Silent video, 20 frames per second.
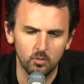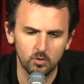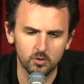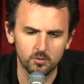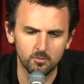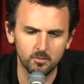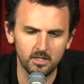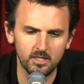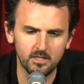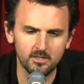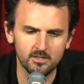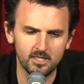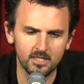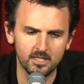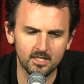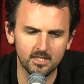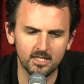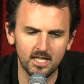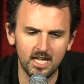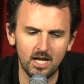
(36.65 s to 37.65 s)
which means
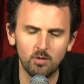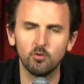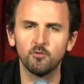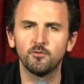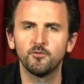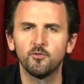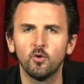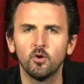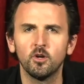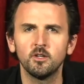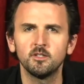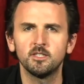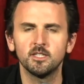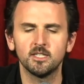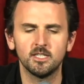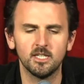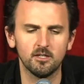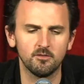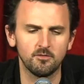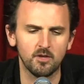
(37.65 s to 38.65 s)
he can now afford
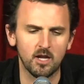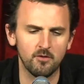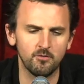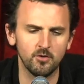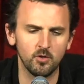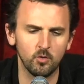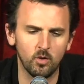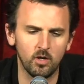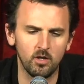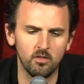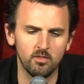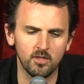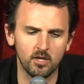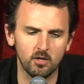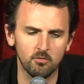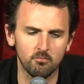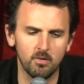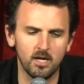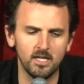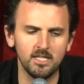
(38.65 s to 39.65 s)
to give everyone
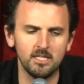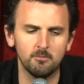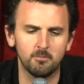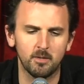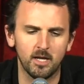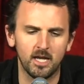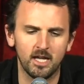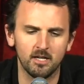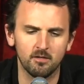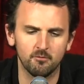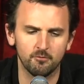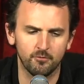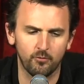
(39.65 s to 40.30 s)
their money back